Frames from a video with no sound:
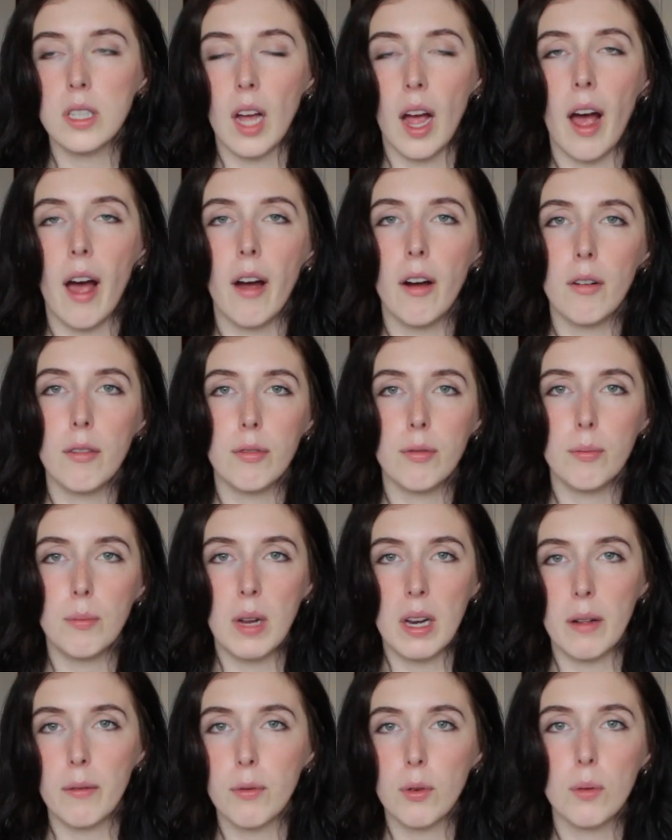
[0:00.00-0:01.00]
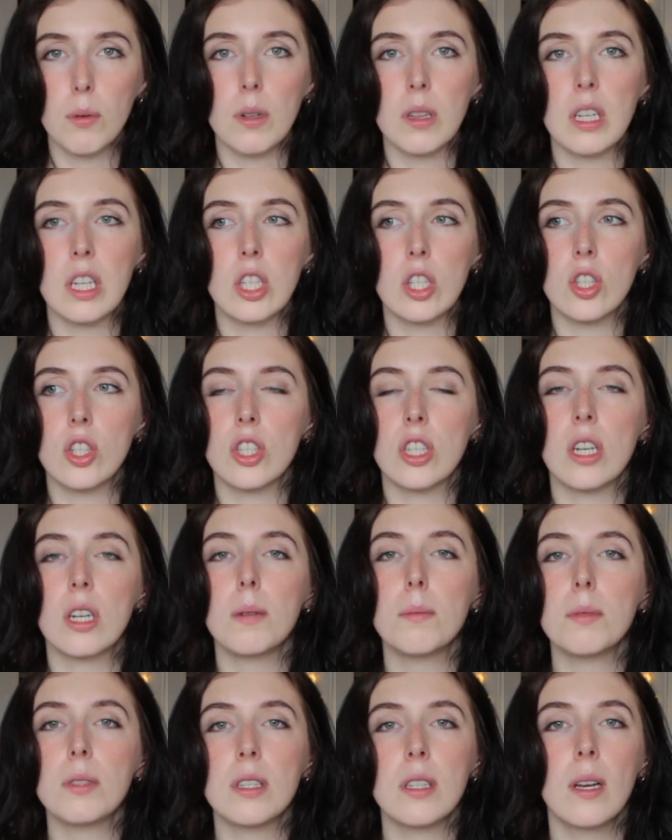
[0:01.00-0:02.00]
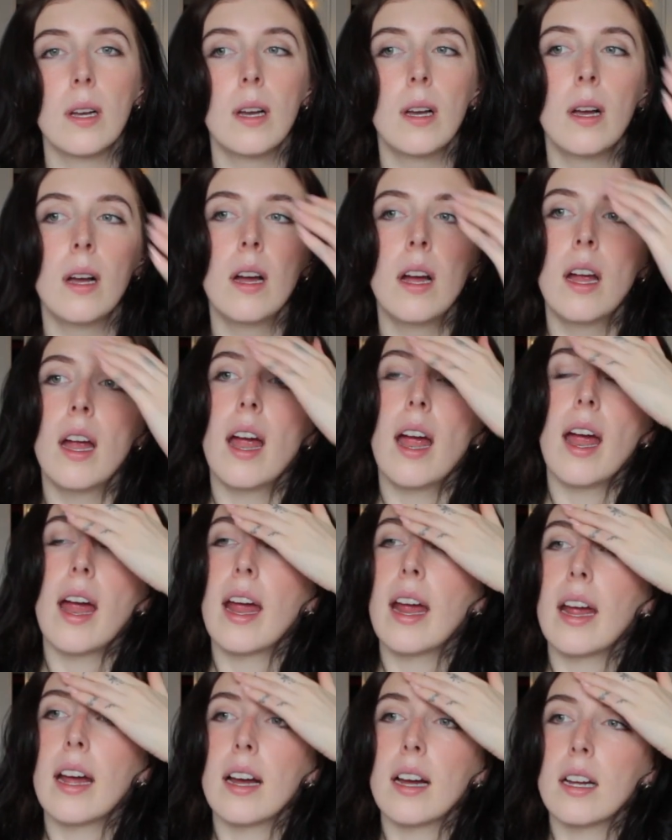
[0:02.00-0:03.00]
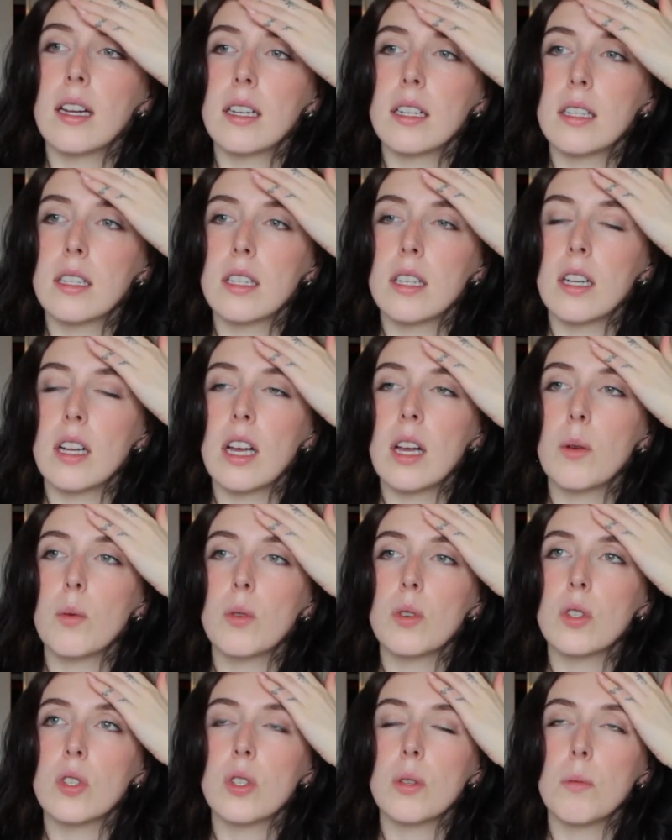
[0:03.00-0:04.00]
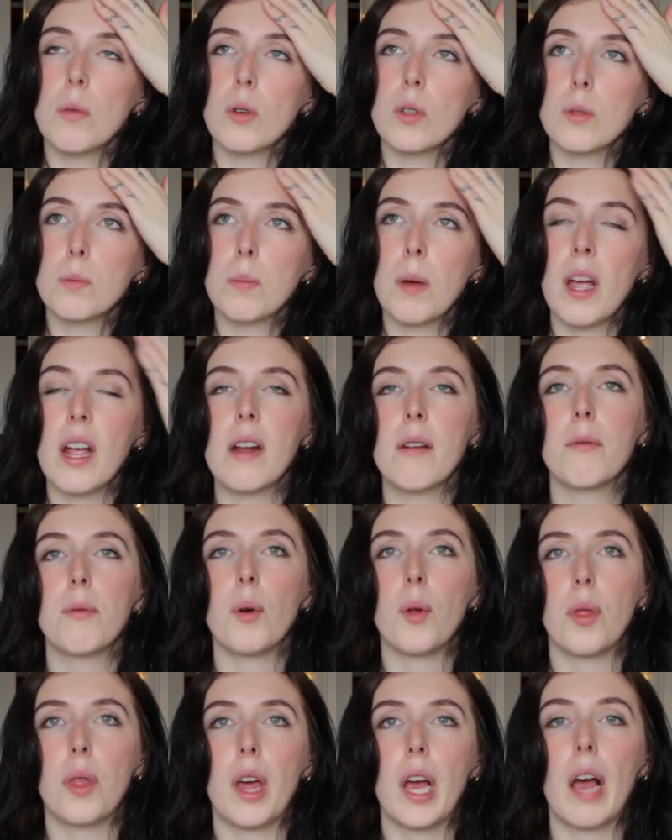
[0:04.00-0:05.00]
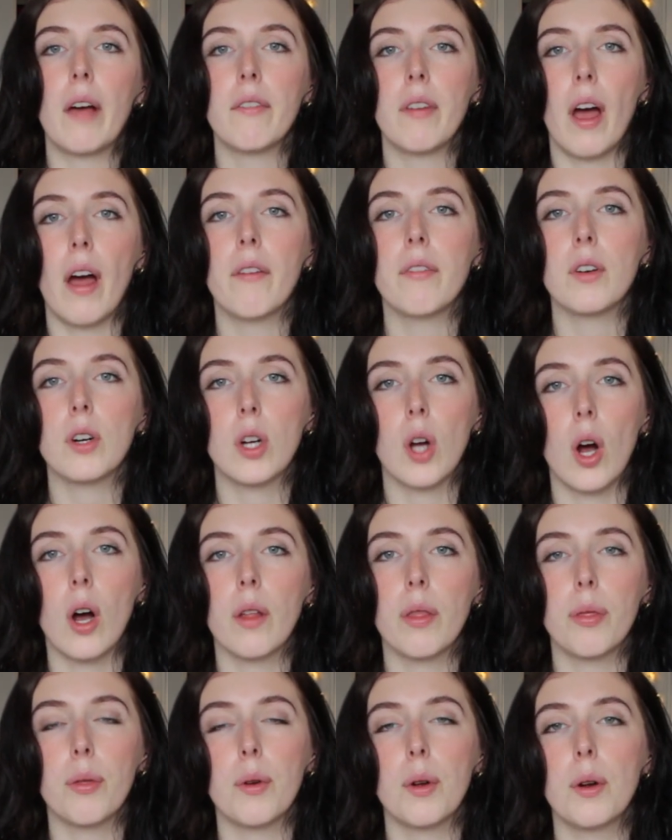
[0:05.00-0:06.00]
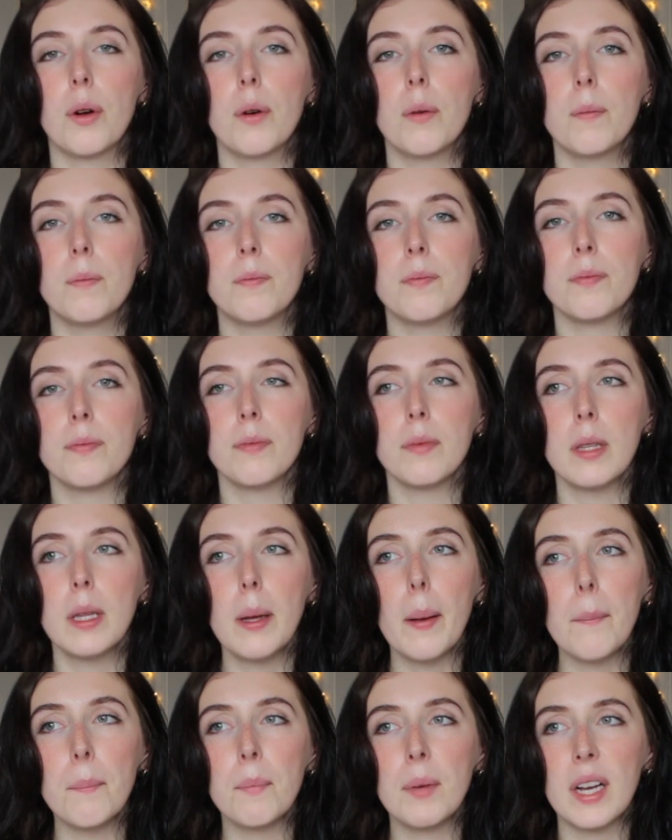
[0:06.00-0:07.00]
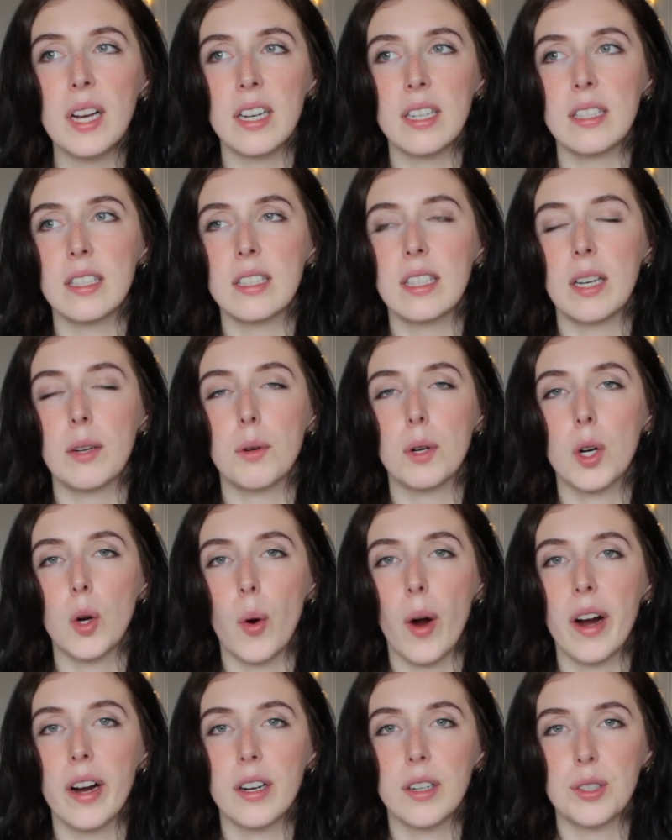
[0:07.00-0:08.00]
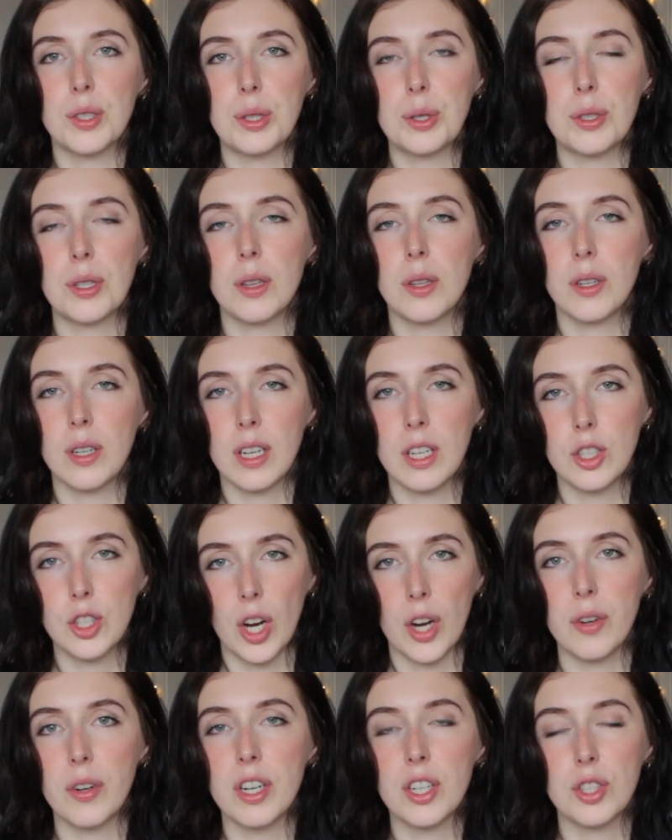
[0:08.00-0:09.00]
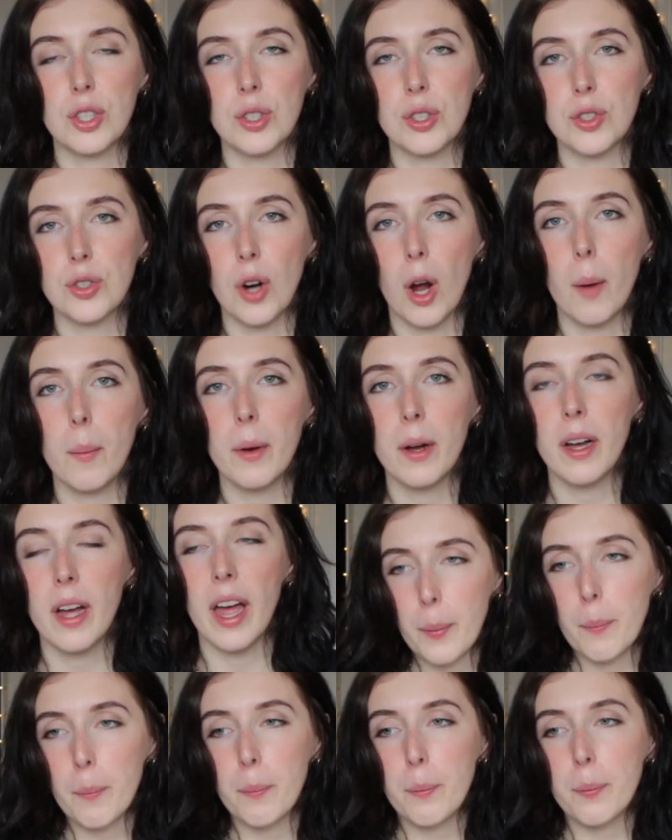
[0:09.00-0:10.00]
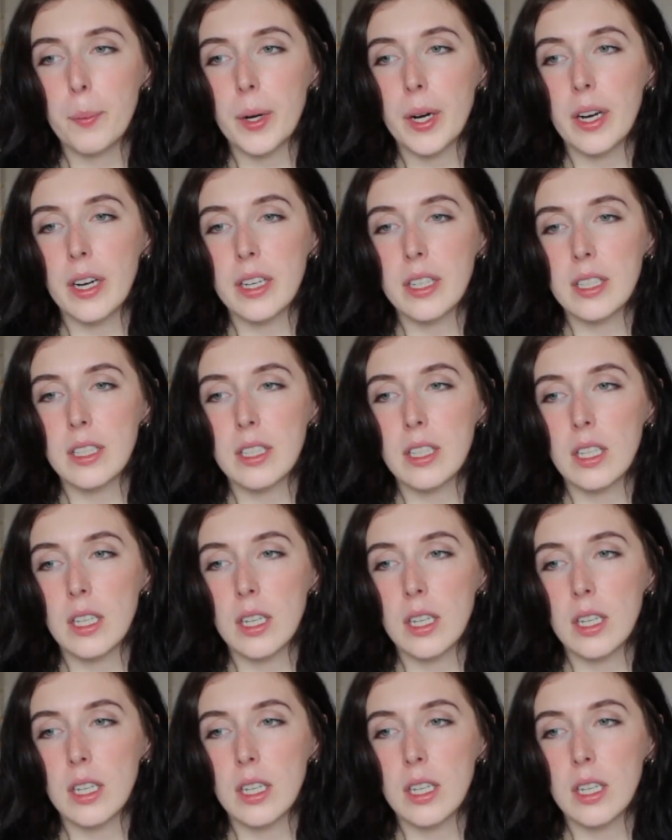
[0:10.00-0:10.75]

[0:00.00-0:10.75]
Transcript: to have meaningful relationships. And it was the most painful thing I've ever gone through, because it requires you to look at generational trauma. But